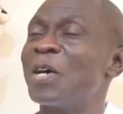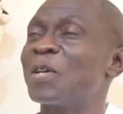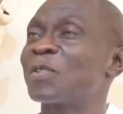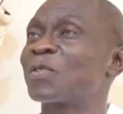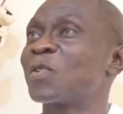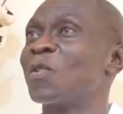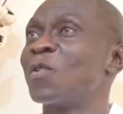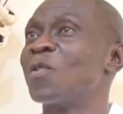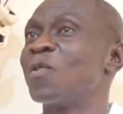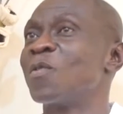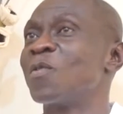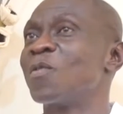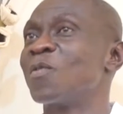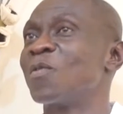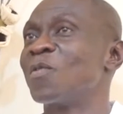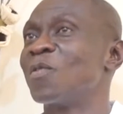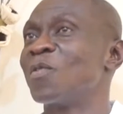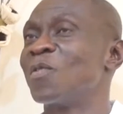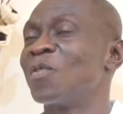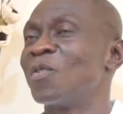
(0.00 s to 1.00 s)

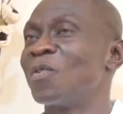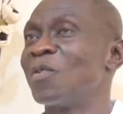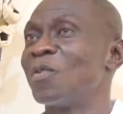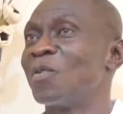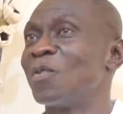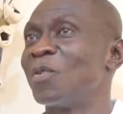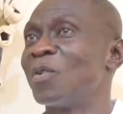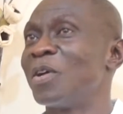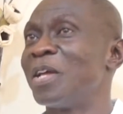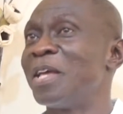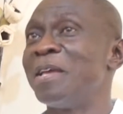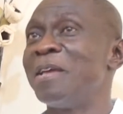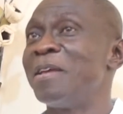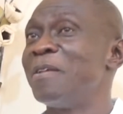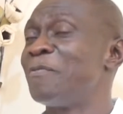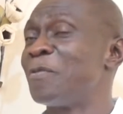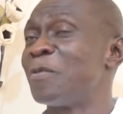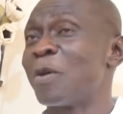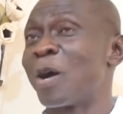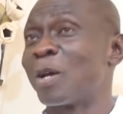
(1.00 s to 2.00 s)
So
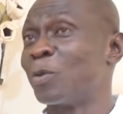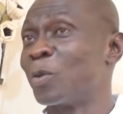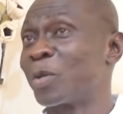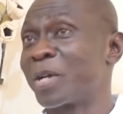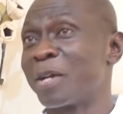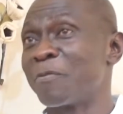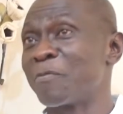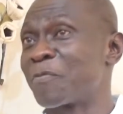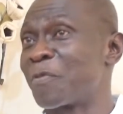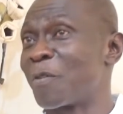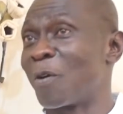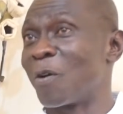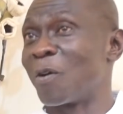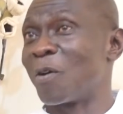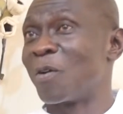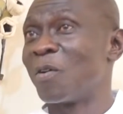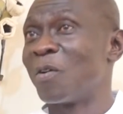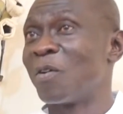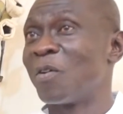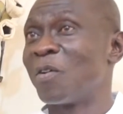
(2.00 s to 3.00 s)
if you are looking
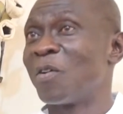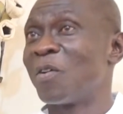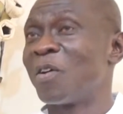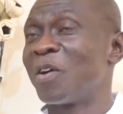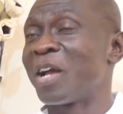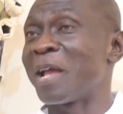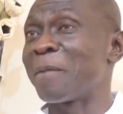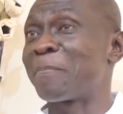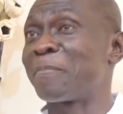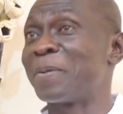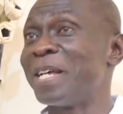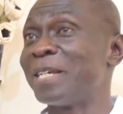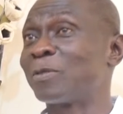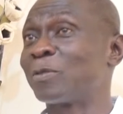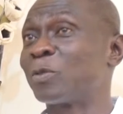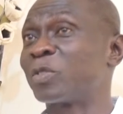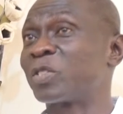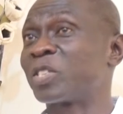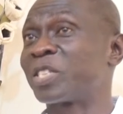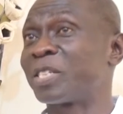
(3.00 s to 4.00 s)
for a
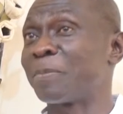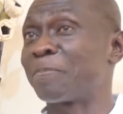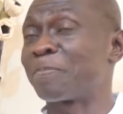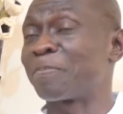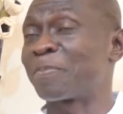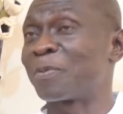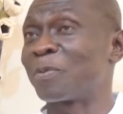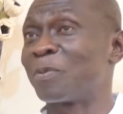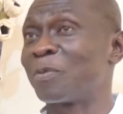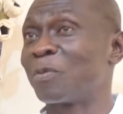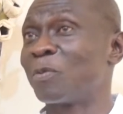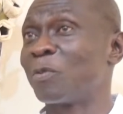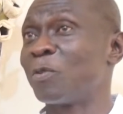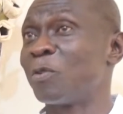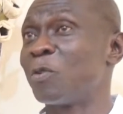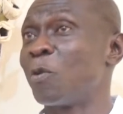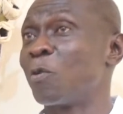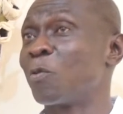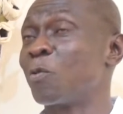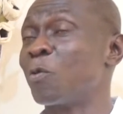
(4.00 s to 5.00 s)
place to ship
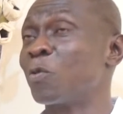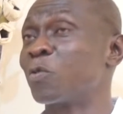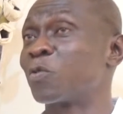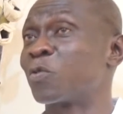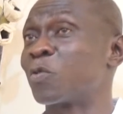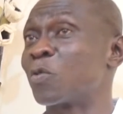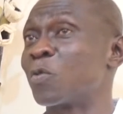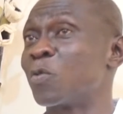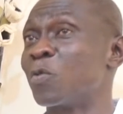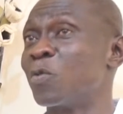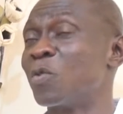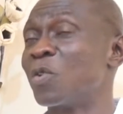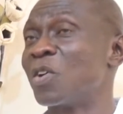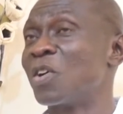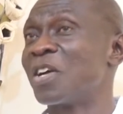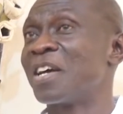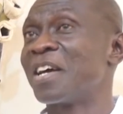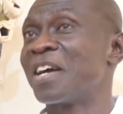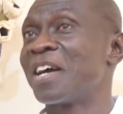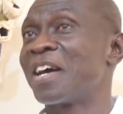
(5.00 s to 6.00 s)
your goods through,
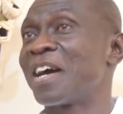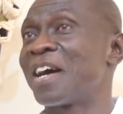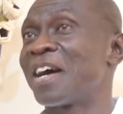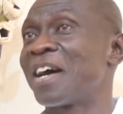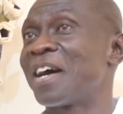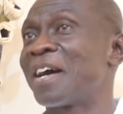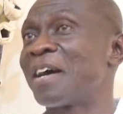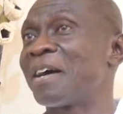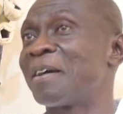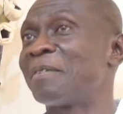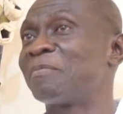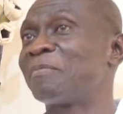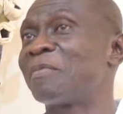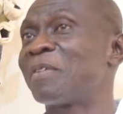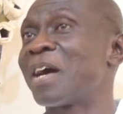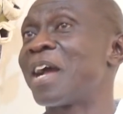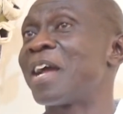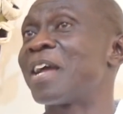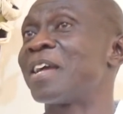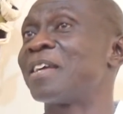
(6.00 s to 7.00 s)

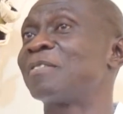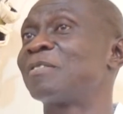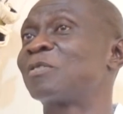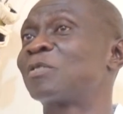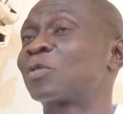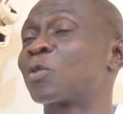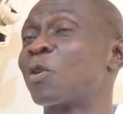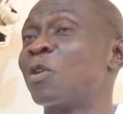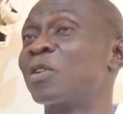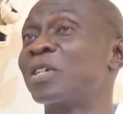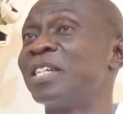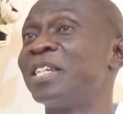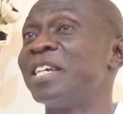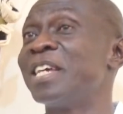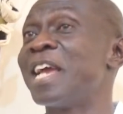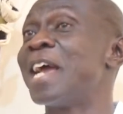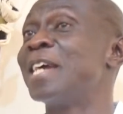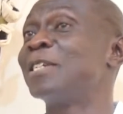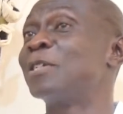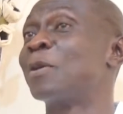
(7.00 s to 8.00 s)
I
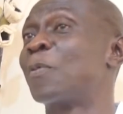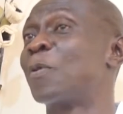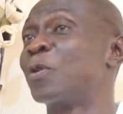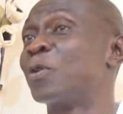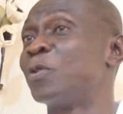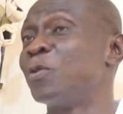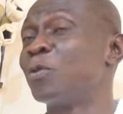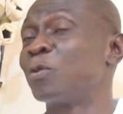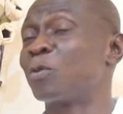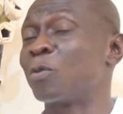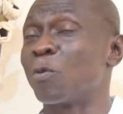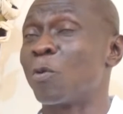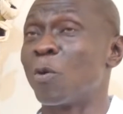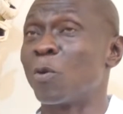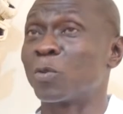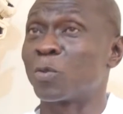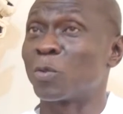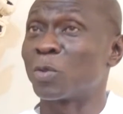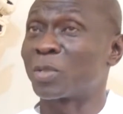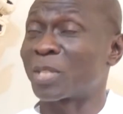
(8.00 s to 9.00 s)
strongly urge upon you to
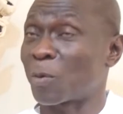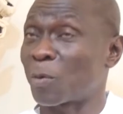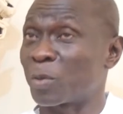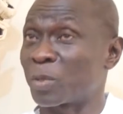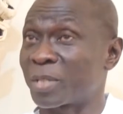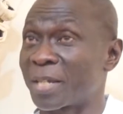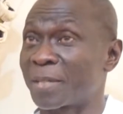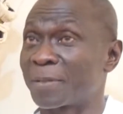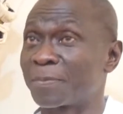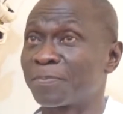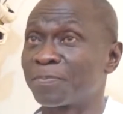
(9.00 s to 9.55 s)
go through Takotel.